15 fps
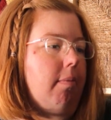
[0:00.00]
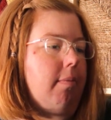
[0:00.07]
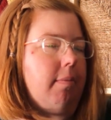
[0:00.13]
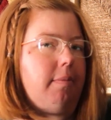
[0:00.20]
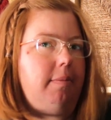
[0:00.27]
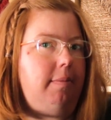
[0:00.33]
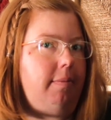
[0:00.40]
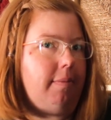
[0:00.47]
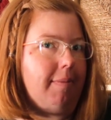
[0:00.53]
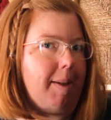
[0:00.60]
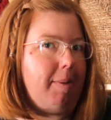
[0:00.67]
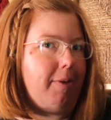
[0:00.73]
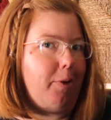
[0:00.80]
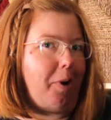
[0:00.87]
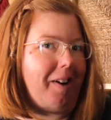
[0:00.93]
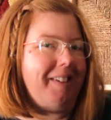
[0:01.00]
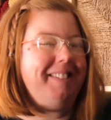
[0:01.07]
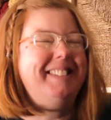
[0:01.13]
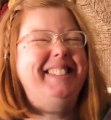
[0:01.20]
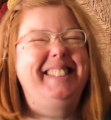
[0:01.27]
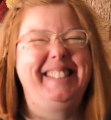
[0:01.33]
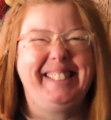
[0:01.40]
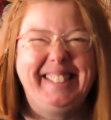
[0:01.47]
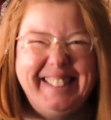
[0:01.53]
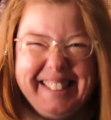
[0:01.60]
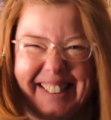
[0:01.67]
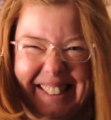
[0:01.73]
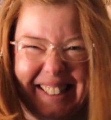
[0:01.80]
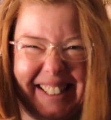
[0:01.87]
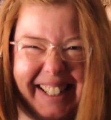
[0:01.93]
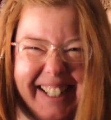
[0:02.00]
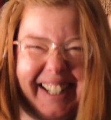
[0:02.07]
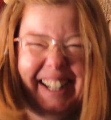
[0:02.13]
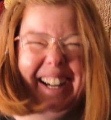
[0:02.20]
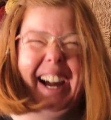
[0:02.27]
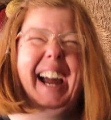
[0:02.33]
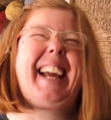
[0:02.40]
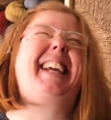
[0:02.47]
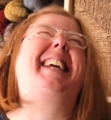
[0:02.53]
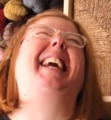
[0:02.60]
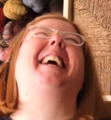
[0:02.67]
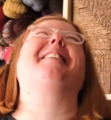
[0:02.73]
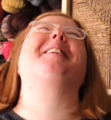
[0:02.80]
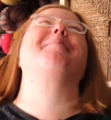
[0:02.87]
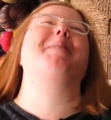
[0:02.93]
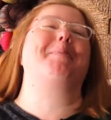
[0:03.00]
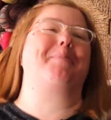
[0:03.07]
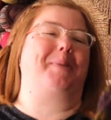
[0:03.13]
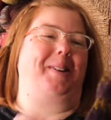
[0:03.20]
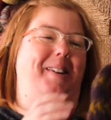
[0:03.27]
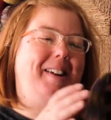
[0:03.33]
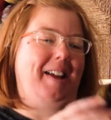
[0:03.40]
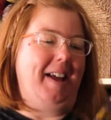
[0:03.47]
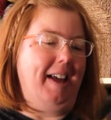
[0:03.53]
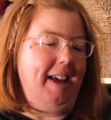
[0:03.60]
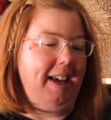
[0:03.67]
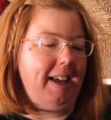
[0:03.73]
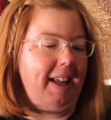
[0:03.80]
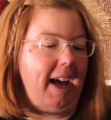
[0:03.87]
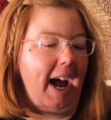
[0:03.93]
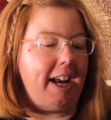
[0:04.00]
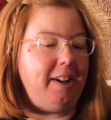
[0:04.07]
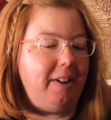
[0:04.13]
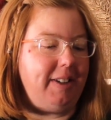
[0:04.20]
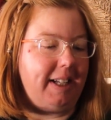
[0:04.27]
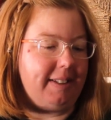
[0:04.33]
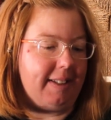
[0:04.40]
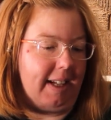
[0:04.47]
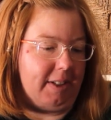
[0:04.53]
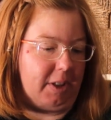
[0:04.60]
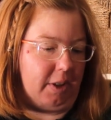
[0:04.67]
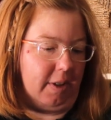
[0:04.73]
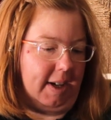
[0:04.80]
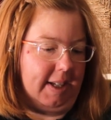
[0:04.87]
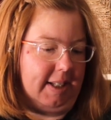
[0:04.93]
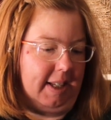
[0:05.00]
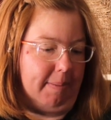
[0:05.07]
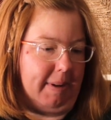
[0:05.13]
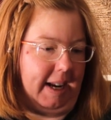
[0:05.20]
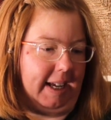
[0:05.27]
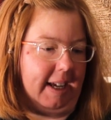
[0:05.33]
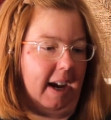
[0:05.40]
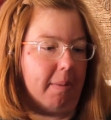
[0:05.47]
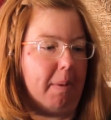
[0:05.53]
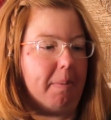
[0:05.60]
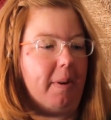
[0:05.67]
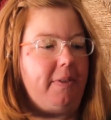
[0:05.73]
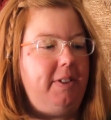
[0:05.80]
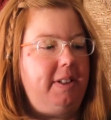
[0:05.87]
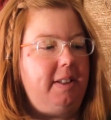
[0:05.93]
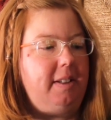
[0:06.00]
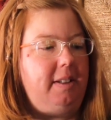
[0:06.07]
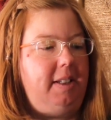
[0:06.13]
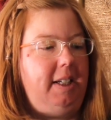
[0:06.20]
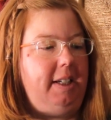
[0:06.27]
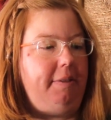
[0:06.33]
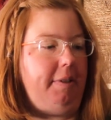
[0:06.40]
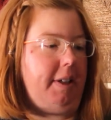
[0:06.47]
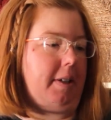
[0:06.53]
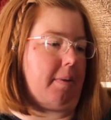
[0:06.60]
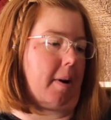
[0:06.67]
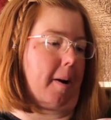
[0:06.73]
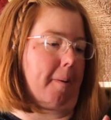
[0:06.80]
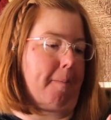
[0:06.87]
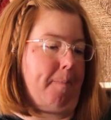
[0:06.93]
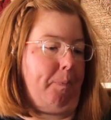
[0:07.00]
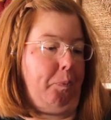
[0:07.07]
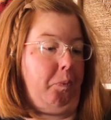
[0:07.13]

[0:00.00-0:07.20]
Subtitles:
Maybe 4. I can't remember. I know that sounds crazy, but I can't remember if this is a decrease row.